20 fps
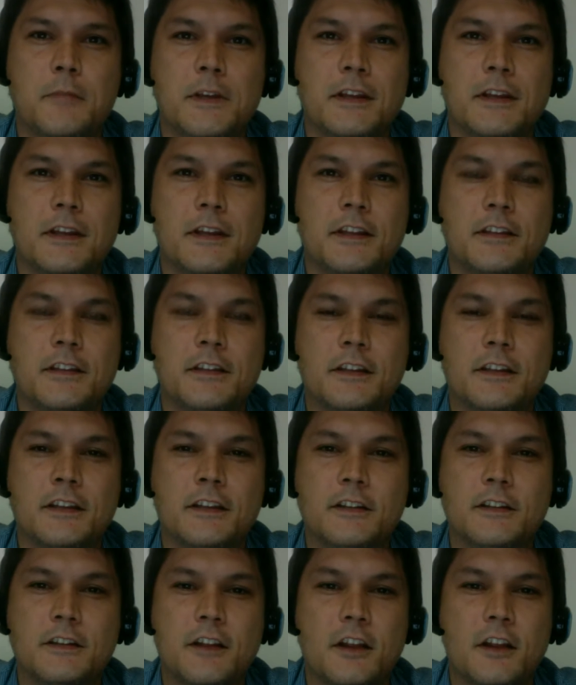in
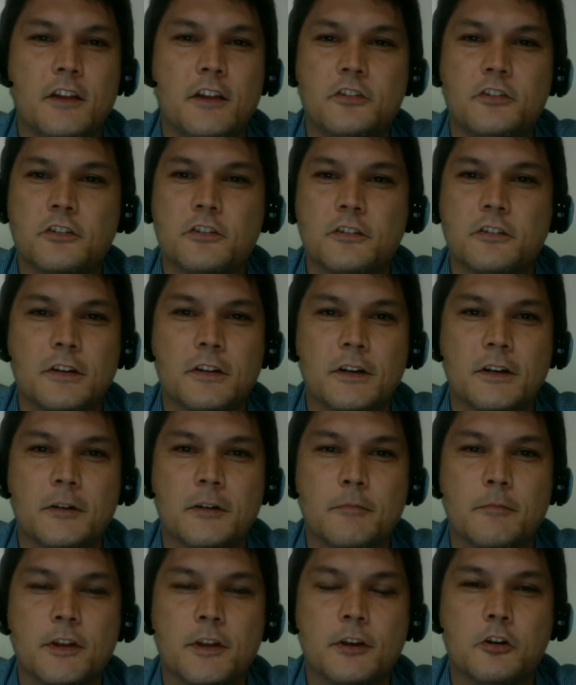indication
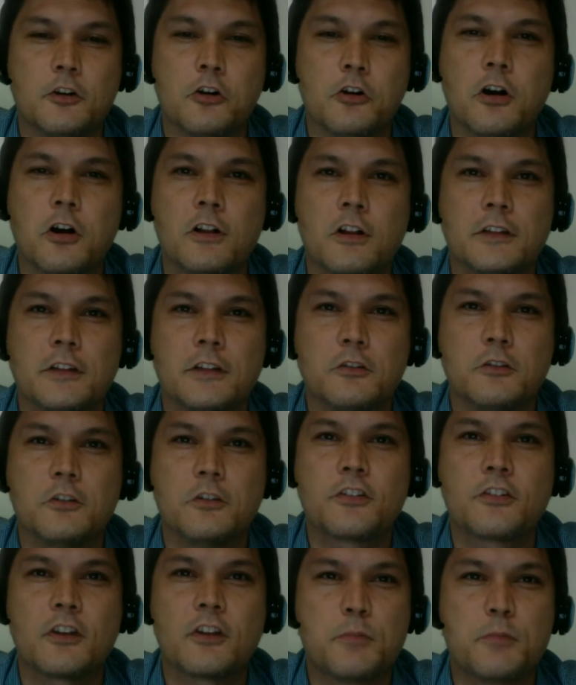there at all. It
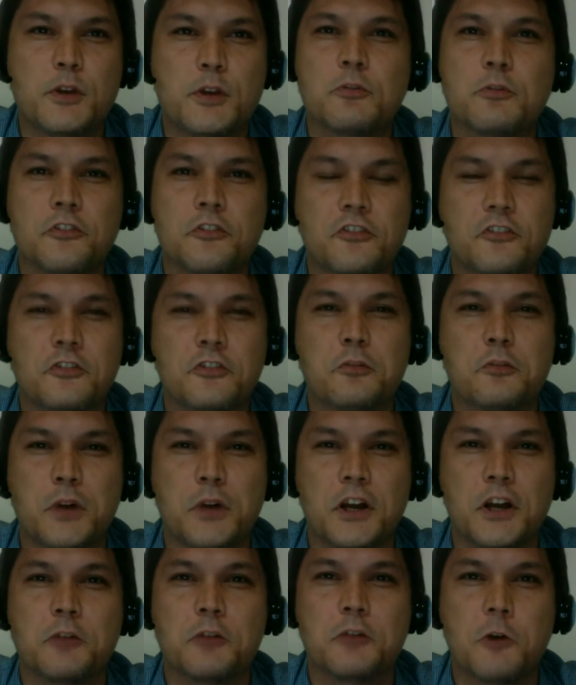looks like people are still
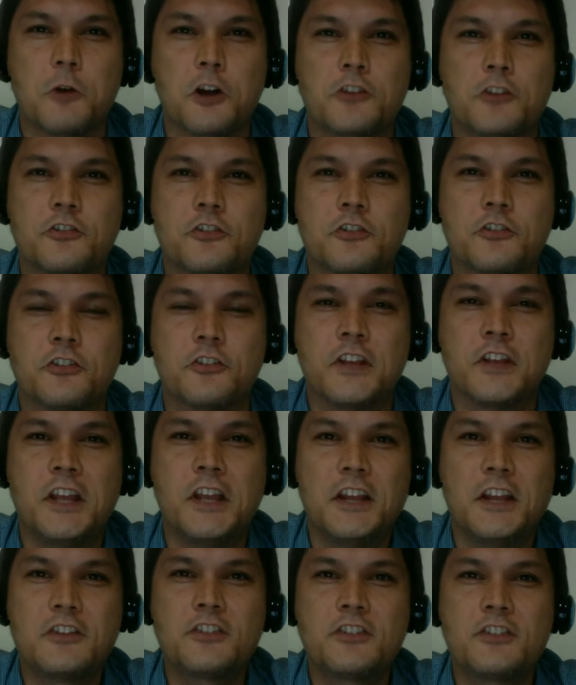buying watches
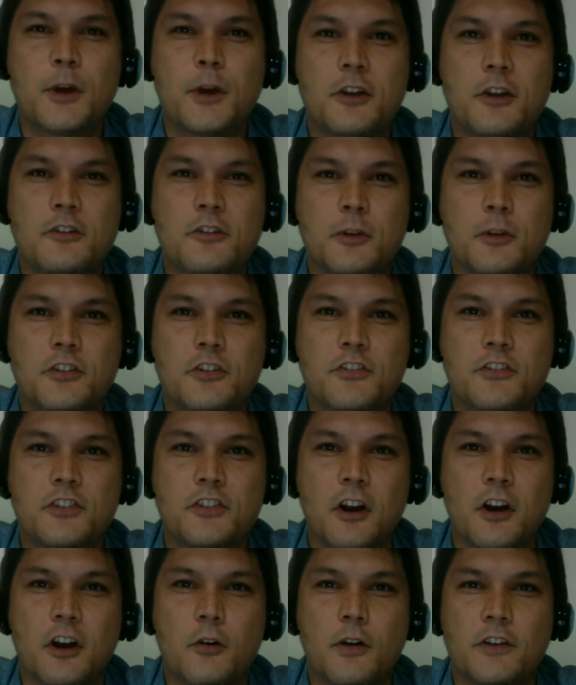just about as much as
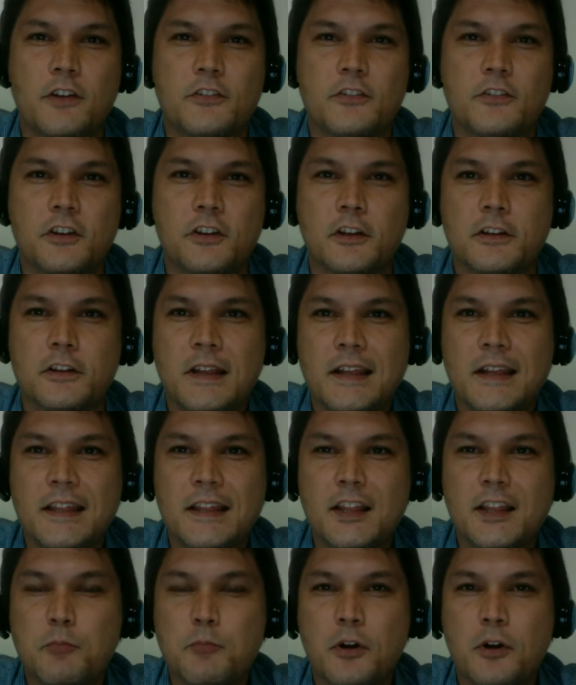they always did.
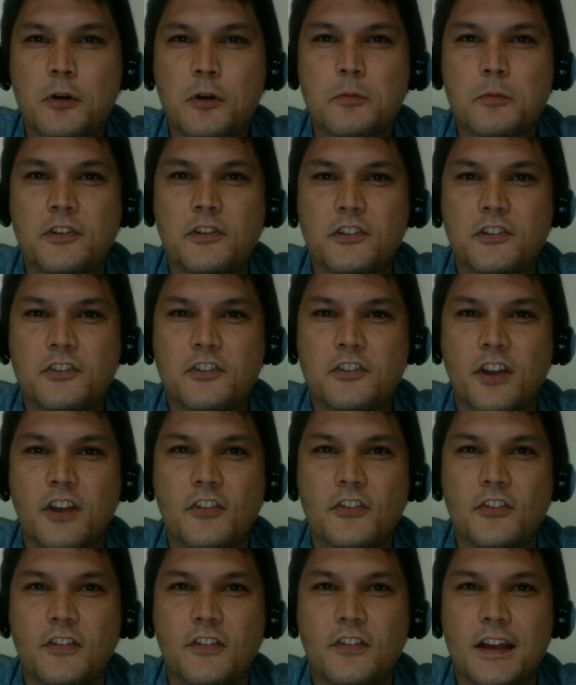That probably
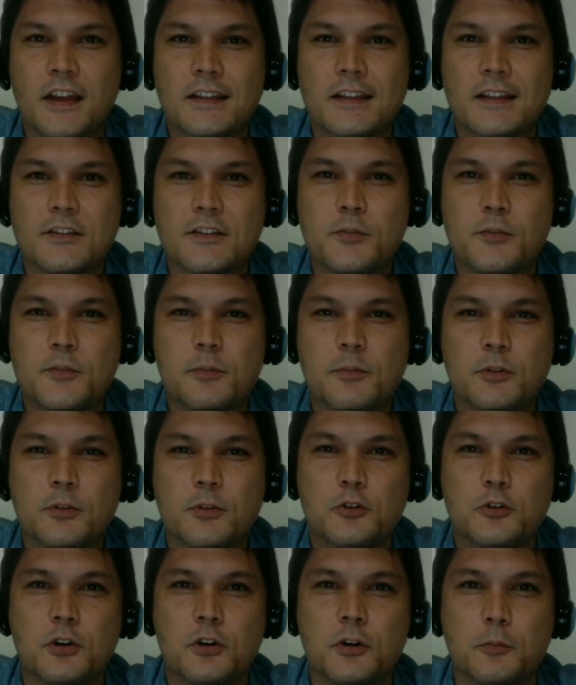suggests that the
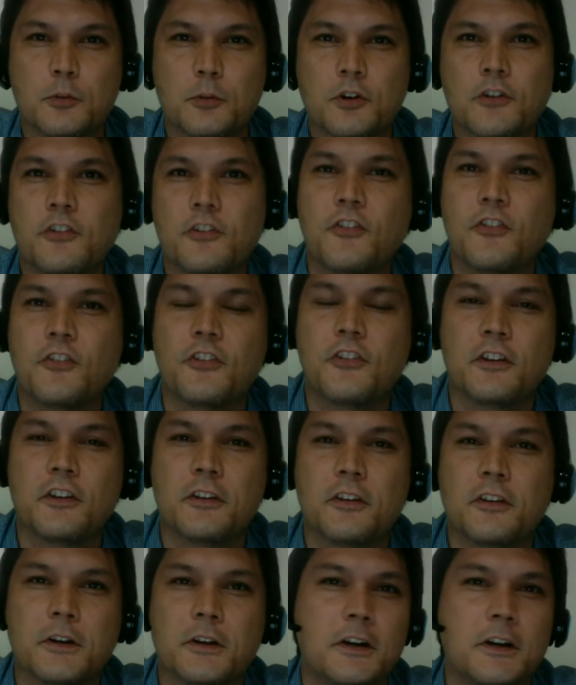people who are
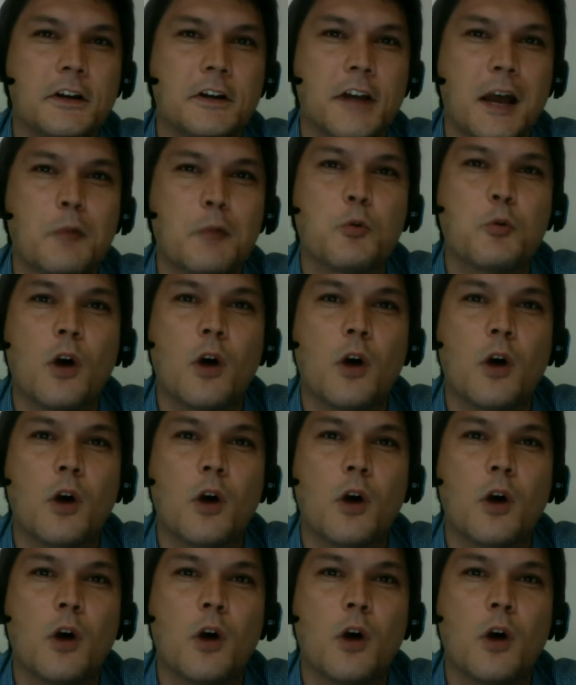purchasing Apple